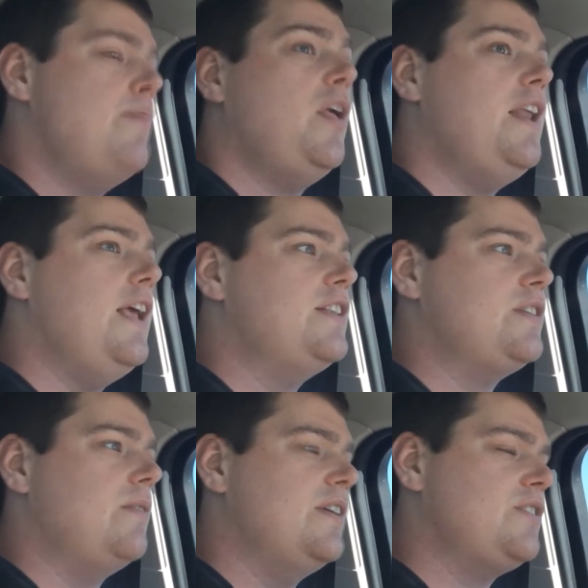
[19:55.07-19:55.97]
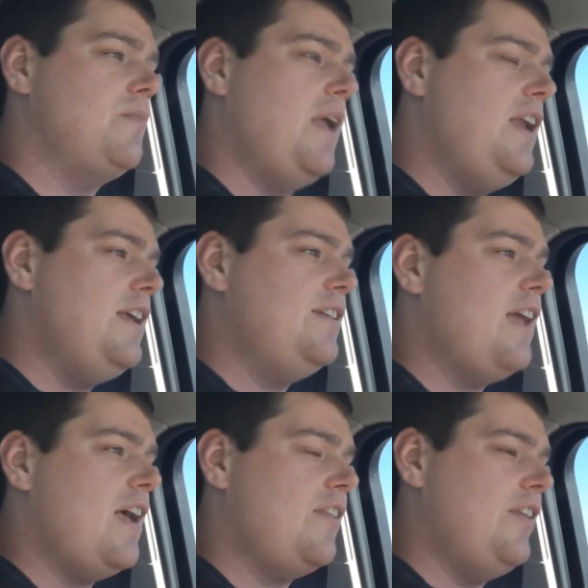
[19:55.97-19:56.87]
I played against a WrestleMania
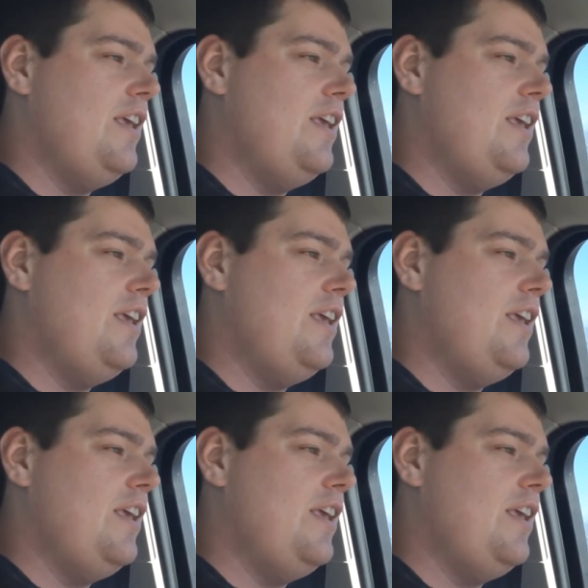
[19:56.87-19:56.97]
deck.